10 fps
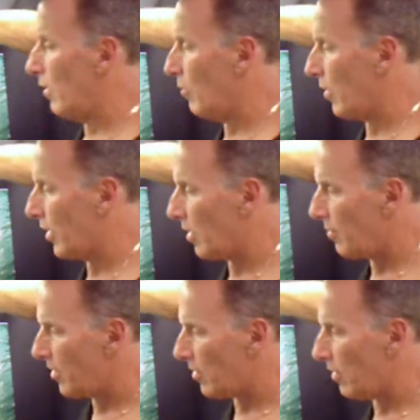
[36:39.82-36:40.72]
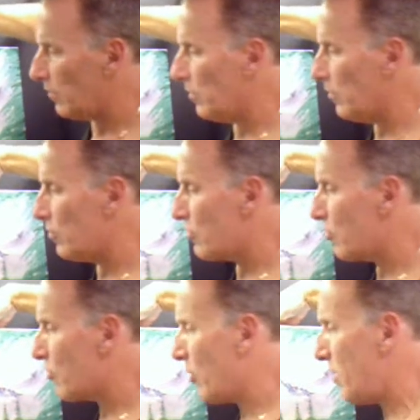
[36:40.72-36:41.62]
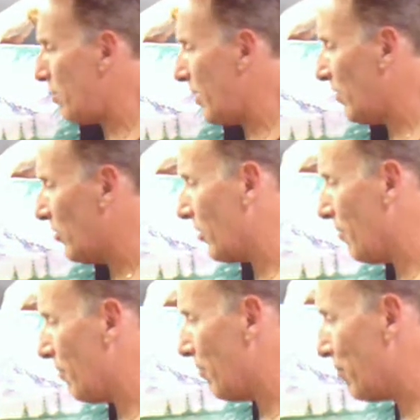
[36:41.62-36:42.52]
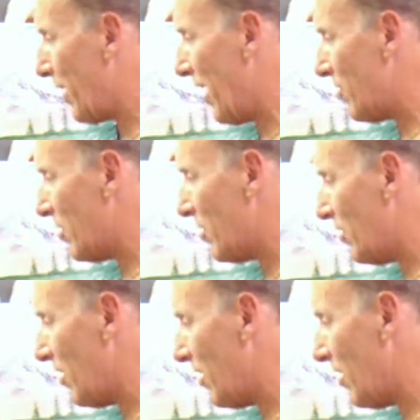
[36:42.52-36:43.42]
We're going to come in here and scrape in some branches,